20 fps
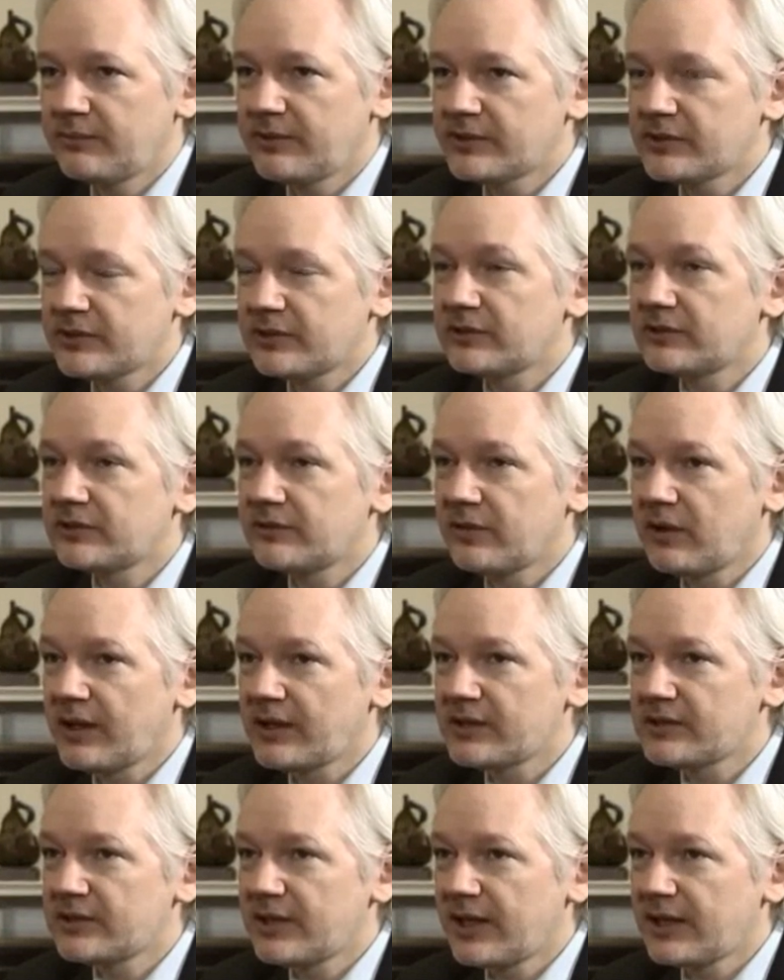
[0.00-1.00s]
President of the
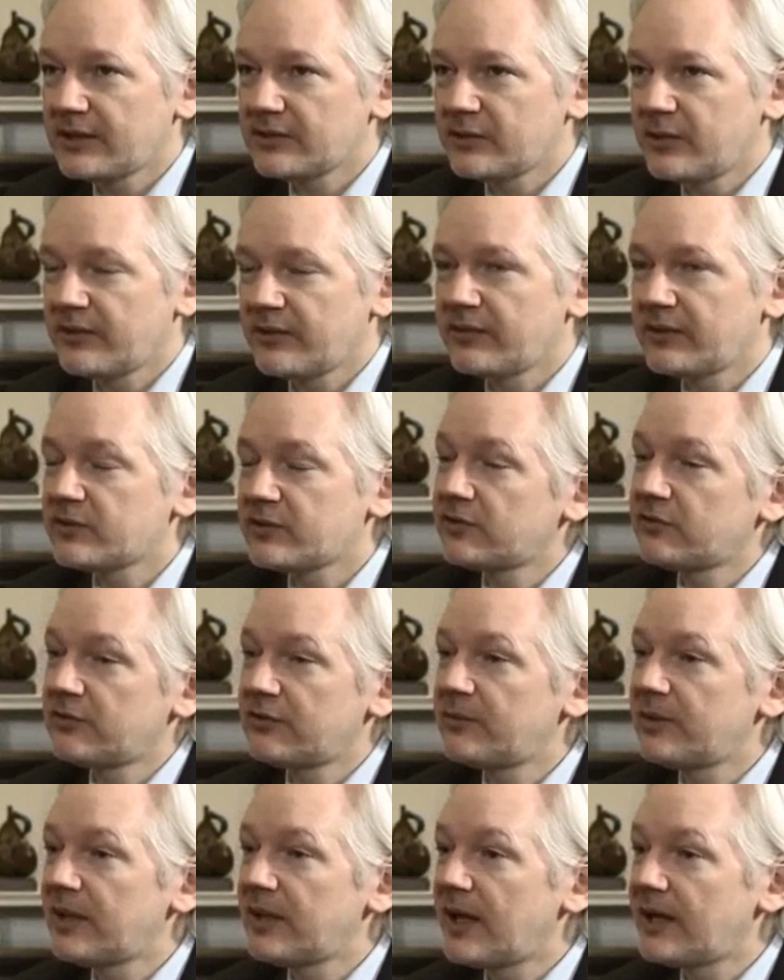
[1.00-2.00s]
United States, you have an
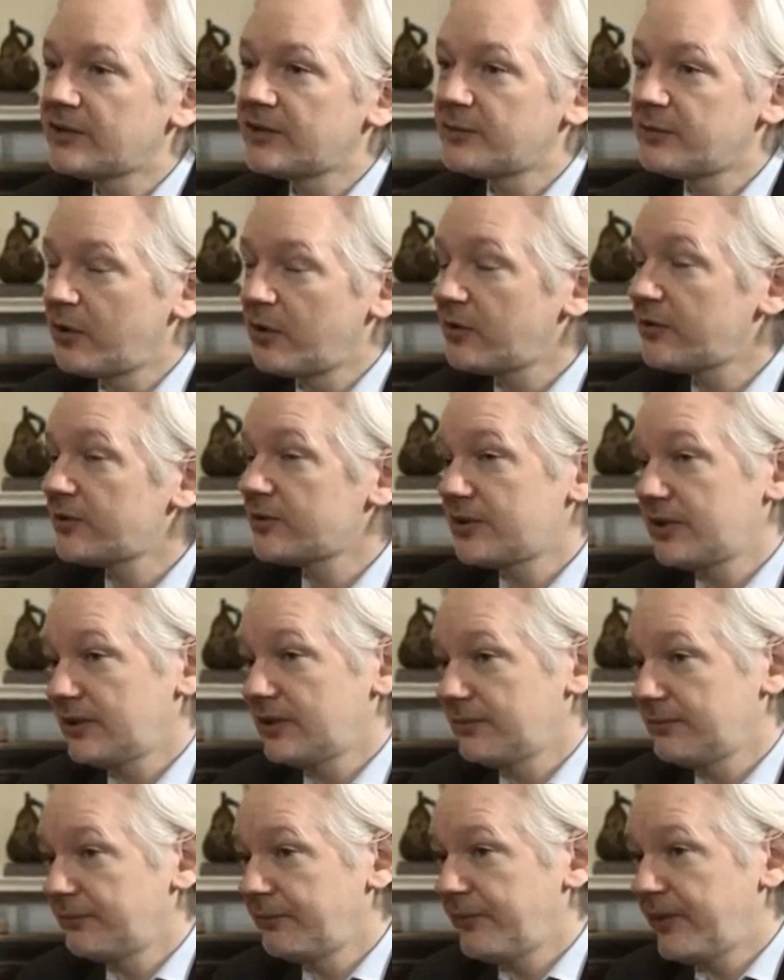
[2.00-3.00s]
extremely large bureaucracy,